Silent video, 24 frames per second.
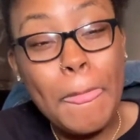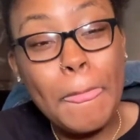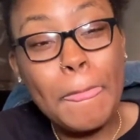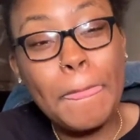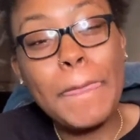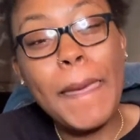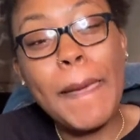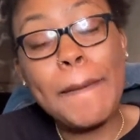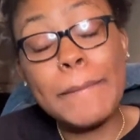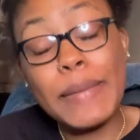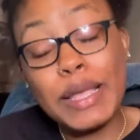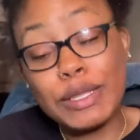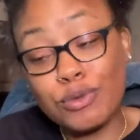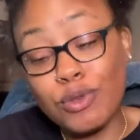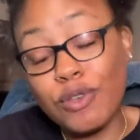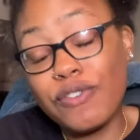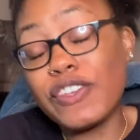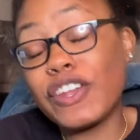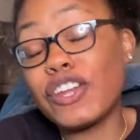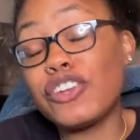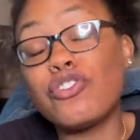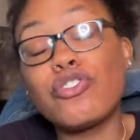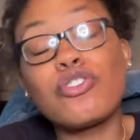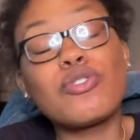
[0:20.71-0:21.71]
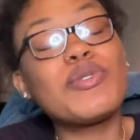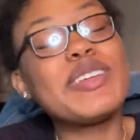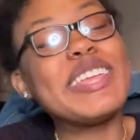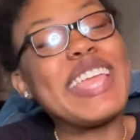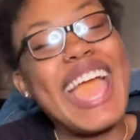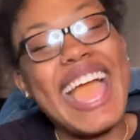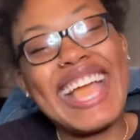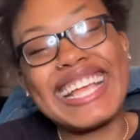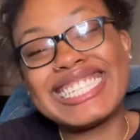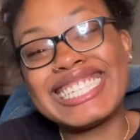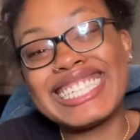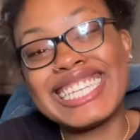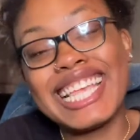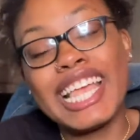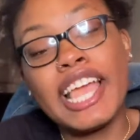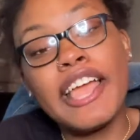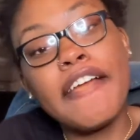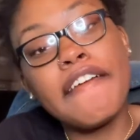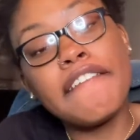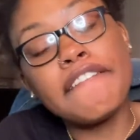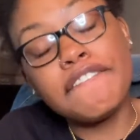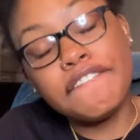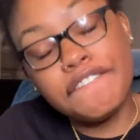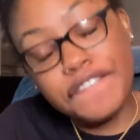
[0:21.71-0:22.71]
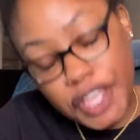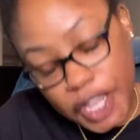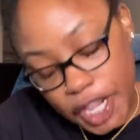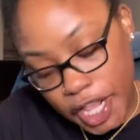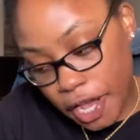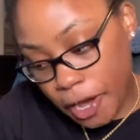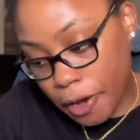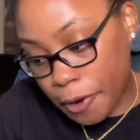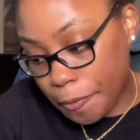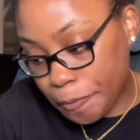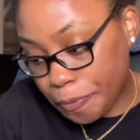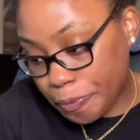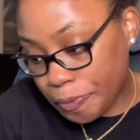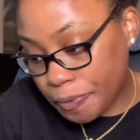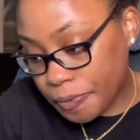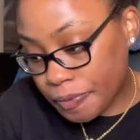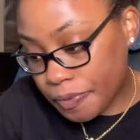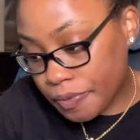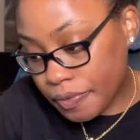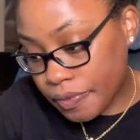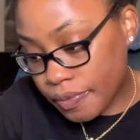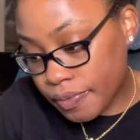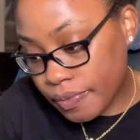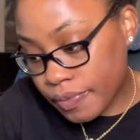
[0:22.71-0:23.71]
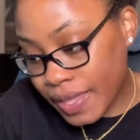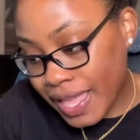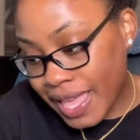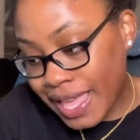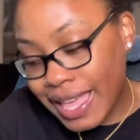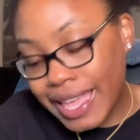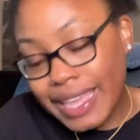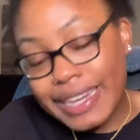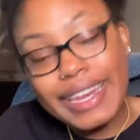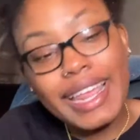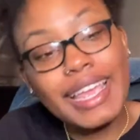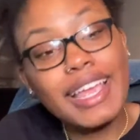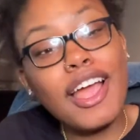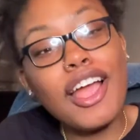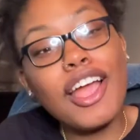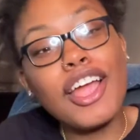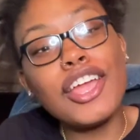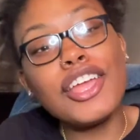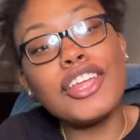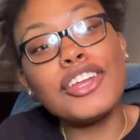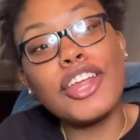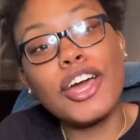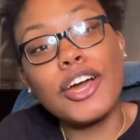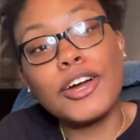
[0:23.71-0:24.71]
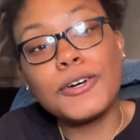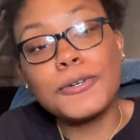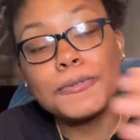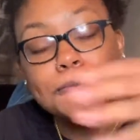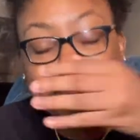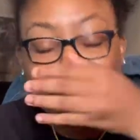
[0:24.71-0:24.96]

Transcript: that means we finna do a reaction video. Now you all already know.